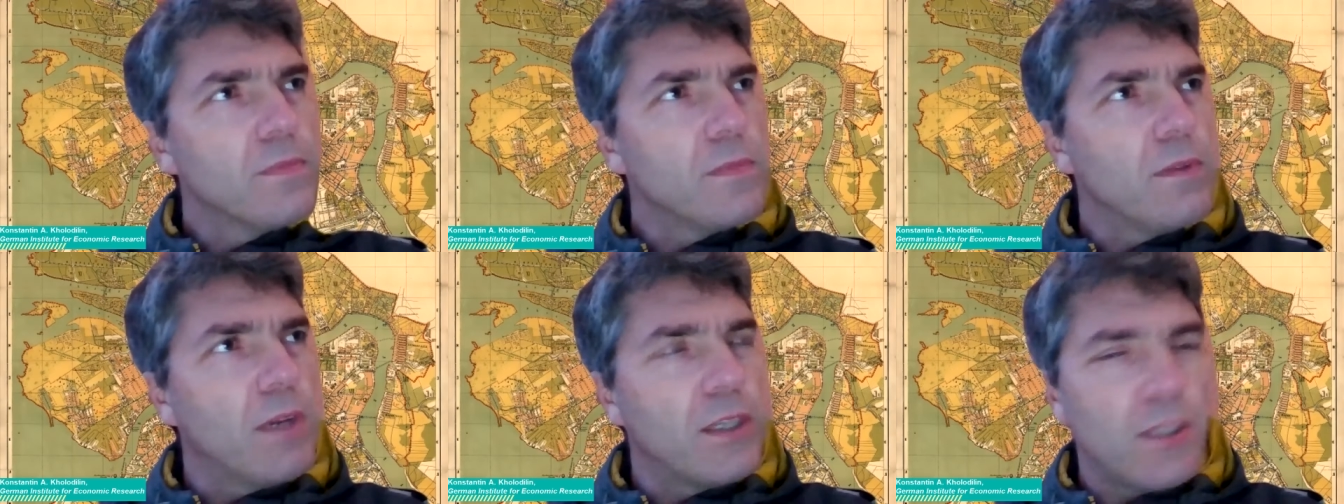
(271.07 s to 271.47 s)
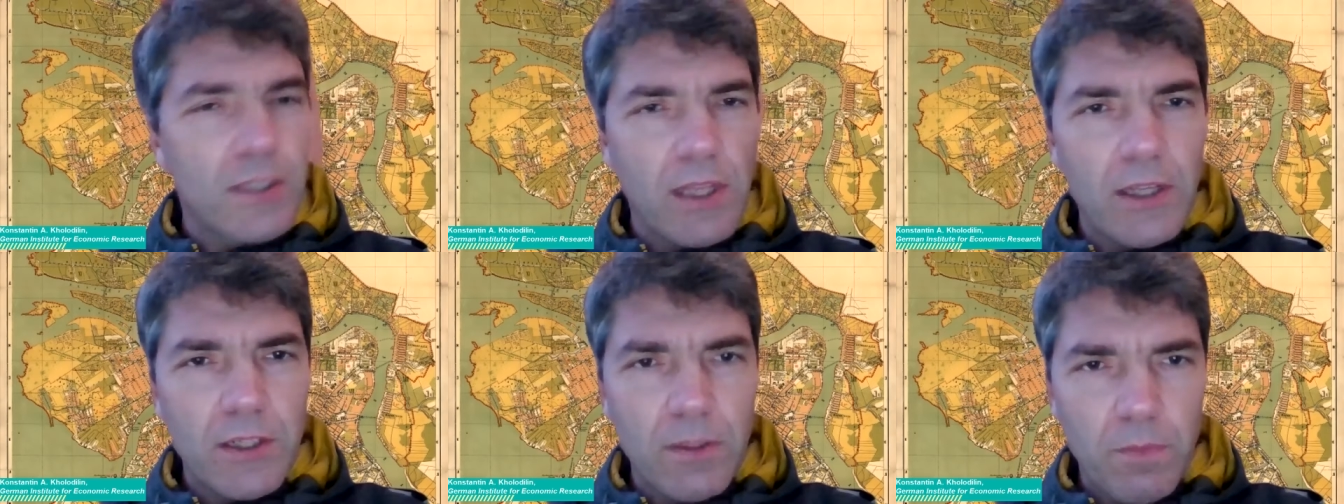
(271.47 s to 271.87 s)

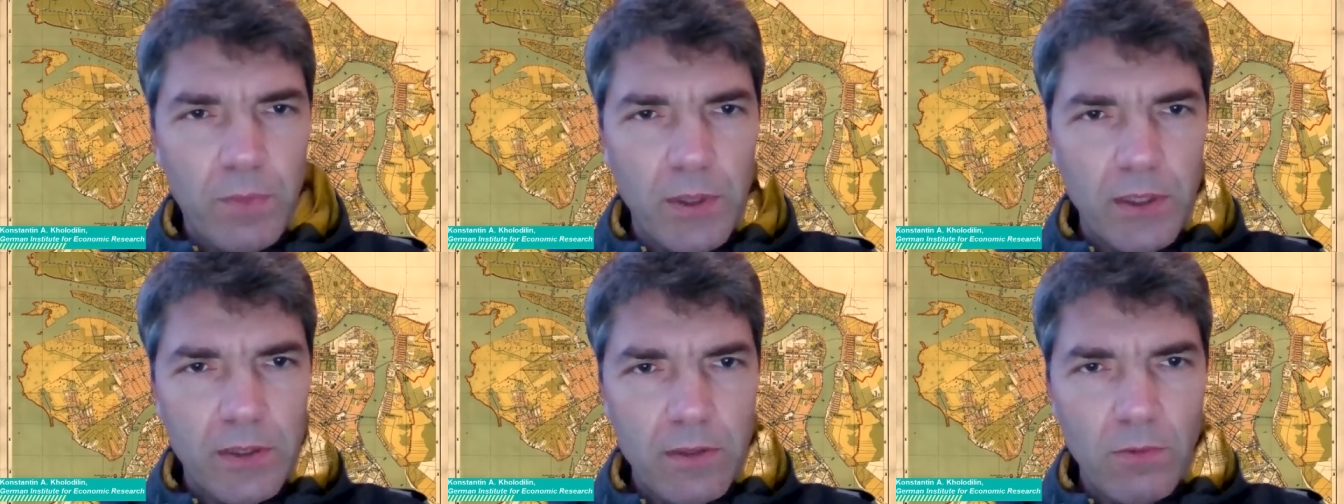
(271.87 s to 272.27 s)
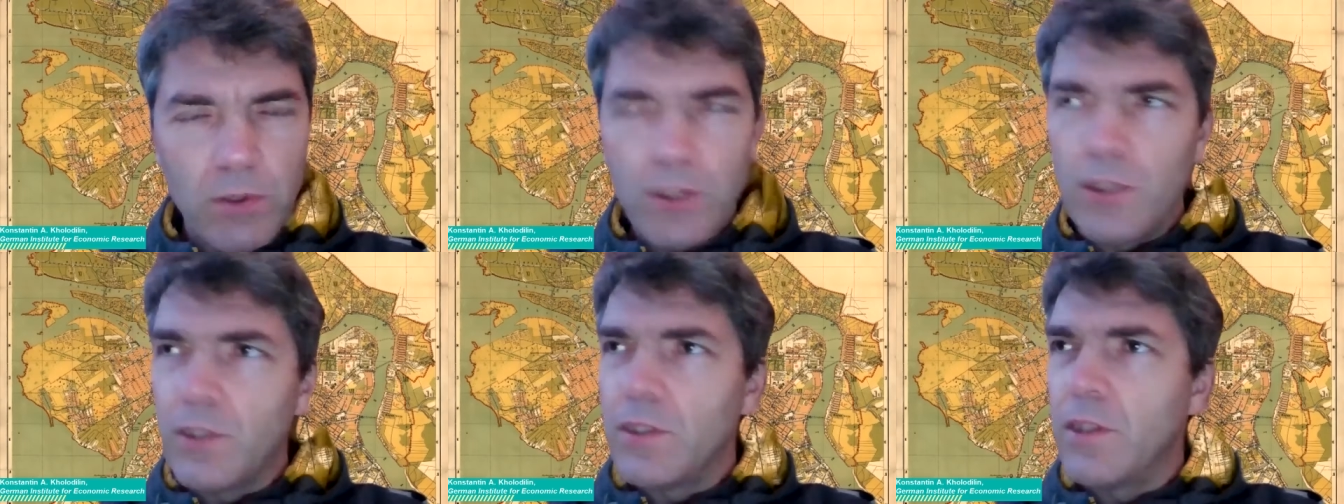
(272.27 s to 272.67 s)
legislation piece,
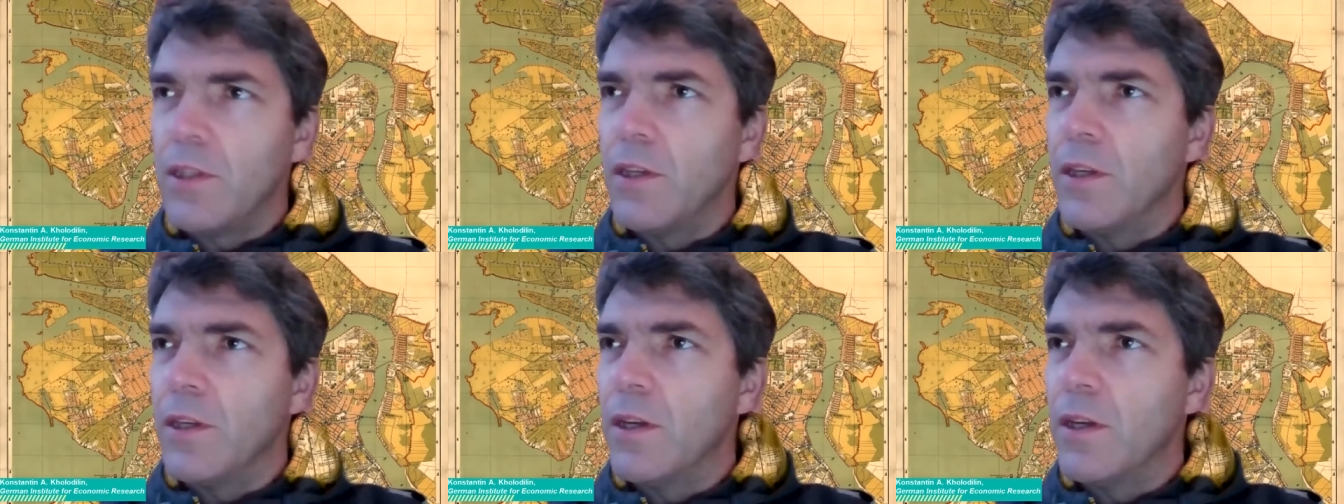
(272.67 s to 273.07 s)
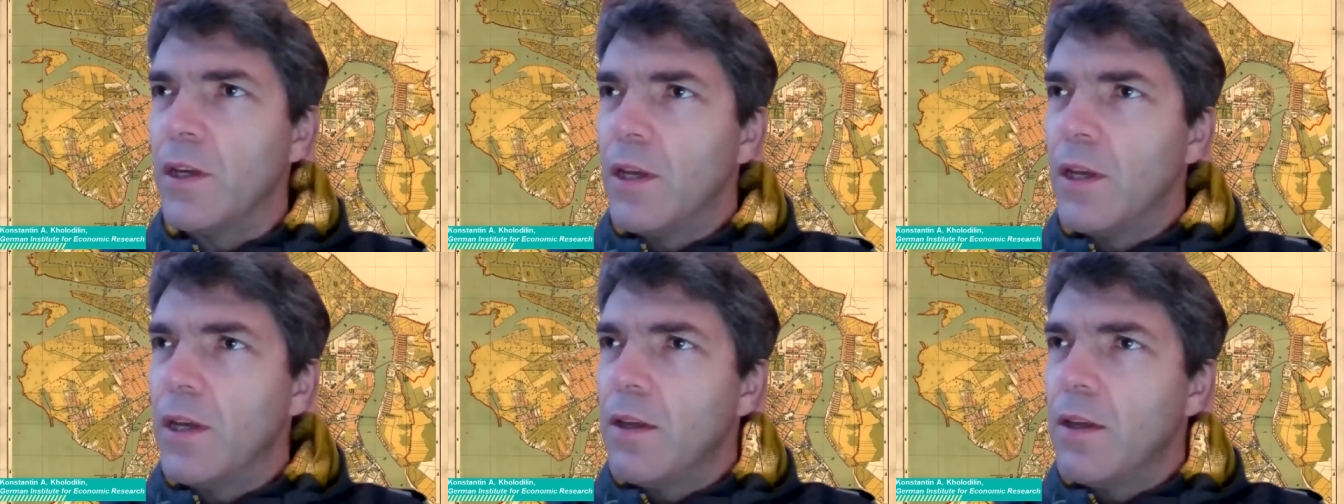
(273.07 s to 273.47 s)
which is the
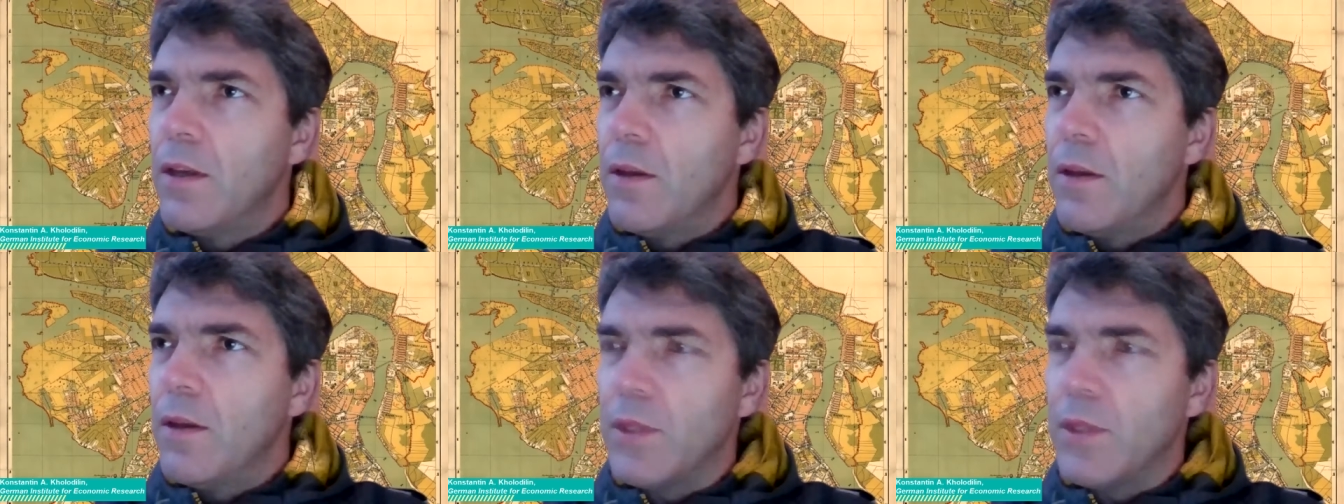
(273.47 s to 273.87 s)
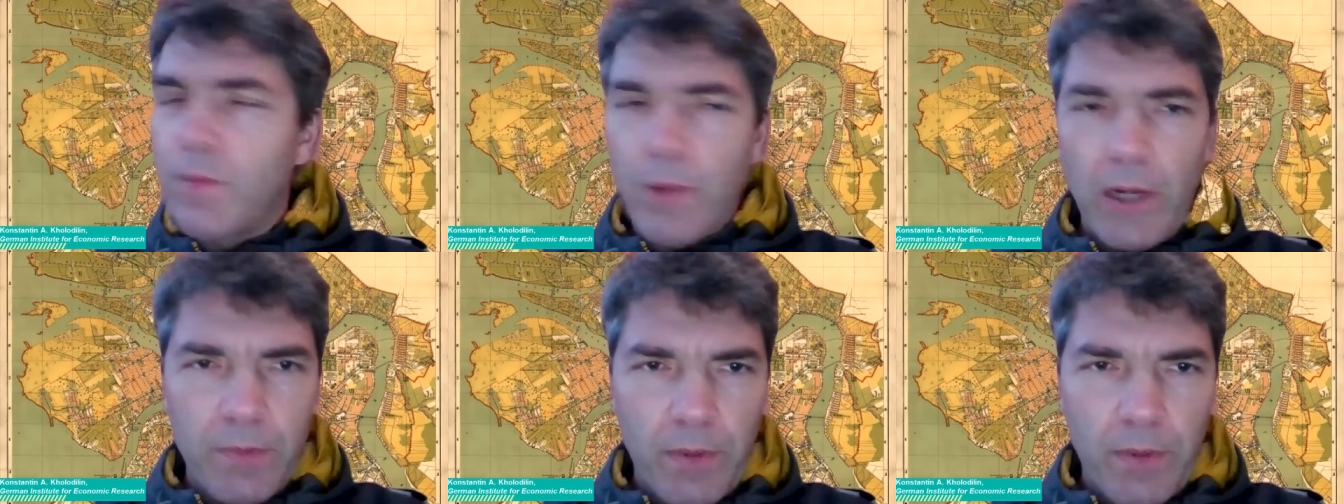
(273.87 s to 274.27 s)

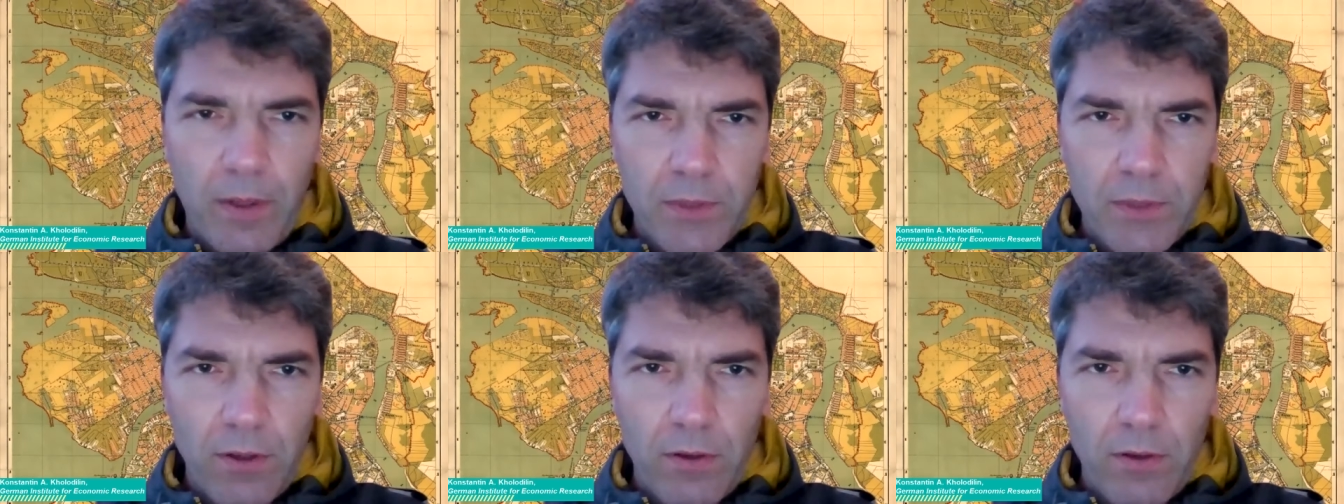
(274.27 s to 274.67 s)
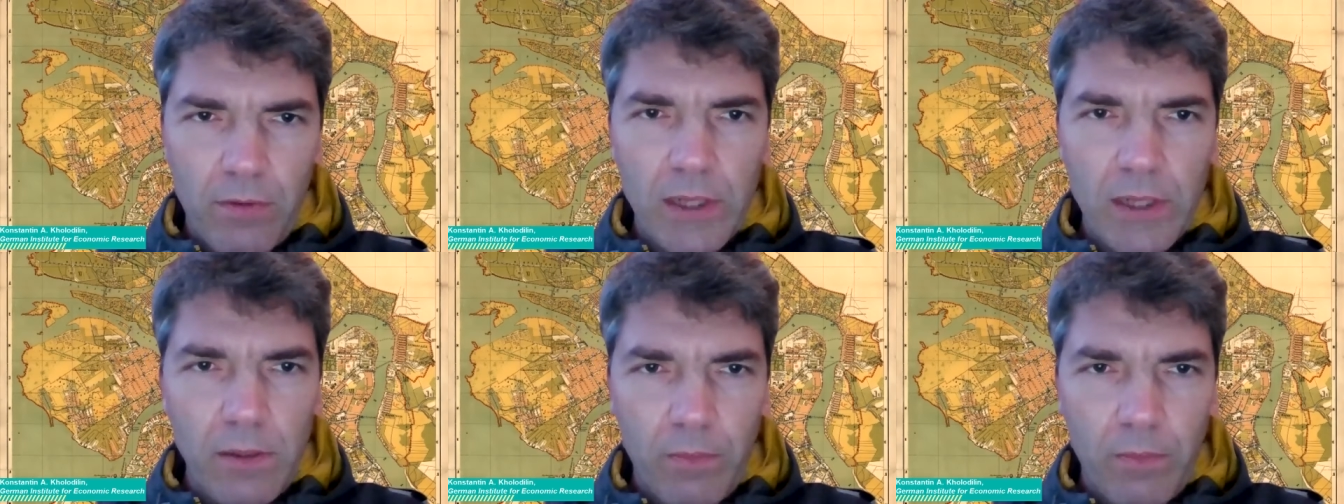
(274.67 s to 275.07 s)
Mietpreisbremse or
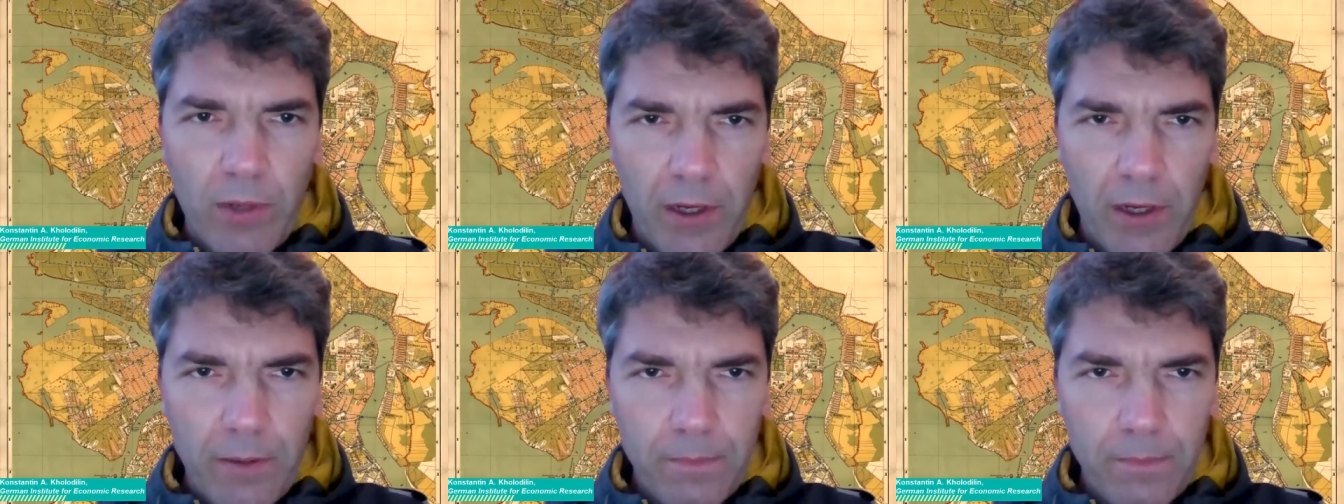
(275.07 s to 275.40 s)
rental brake.